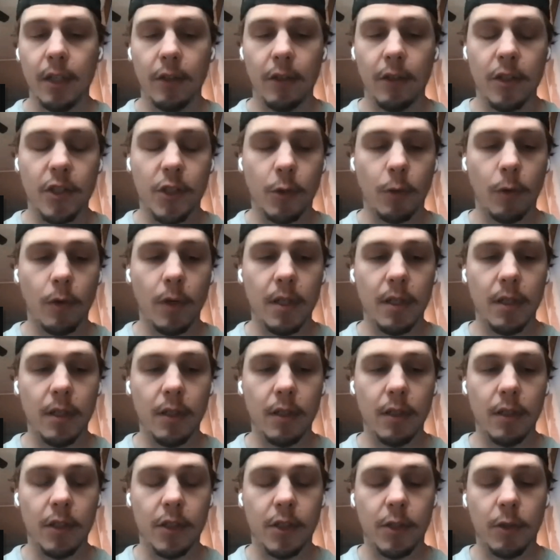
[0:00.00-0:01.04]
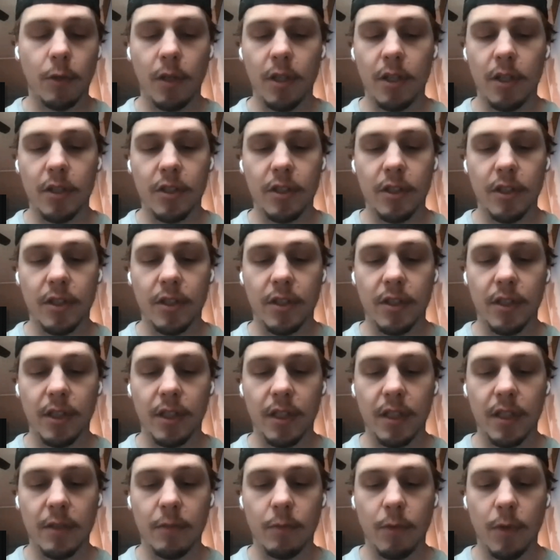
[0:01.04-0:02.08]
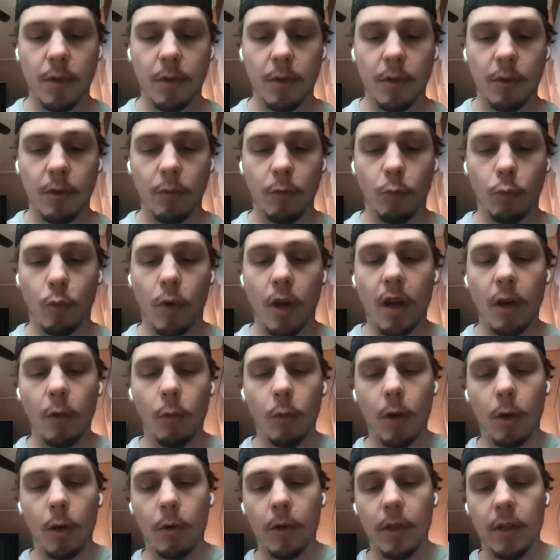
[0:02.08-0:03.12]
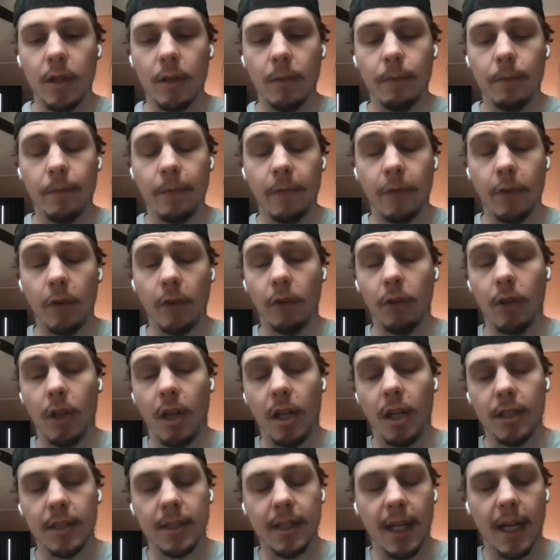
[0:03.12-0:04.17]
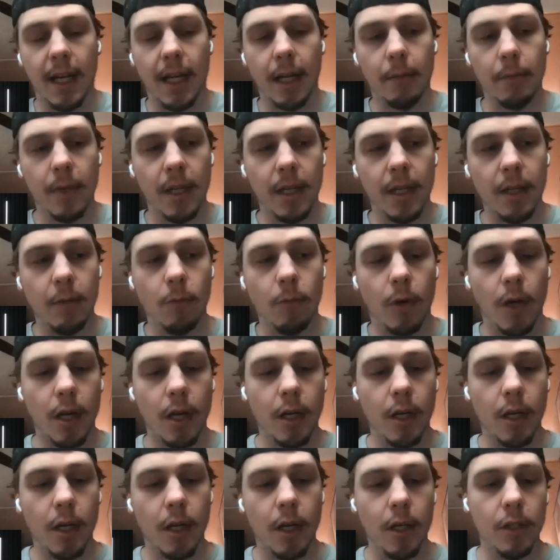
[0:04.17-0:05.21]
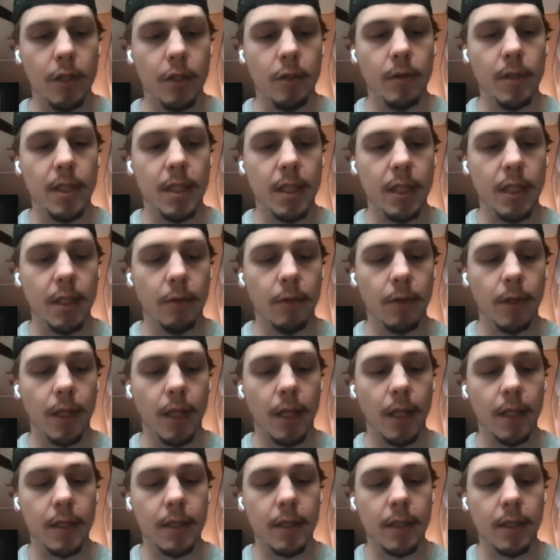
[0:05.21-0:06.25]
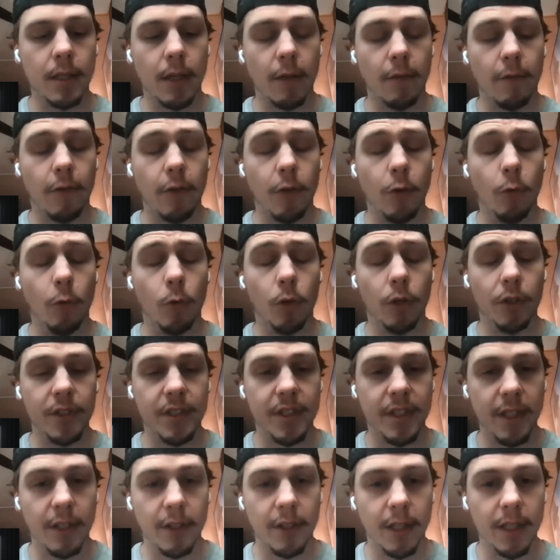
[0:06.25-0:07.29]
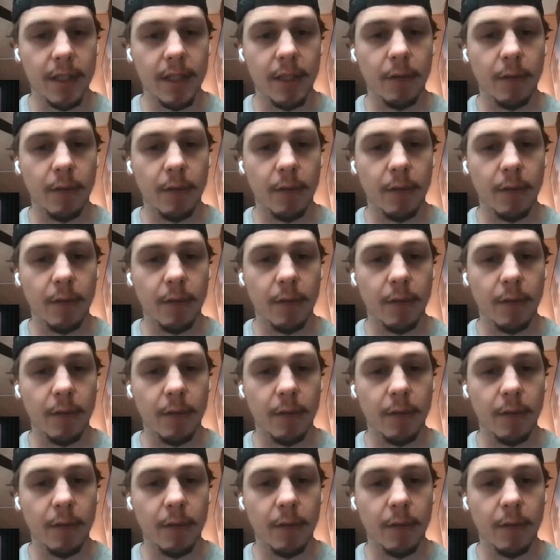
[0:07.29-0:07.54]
the story just is we wanted to work with them for a long time, and he wanted to do a deal with us for the World Series.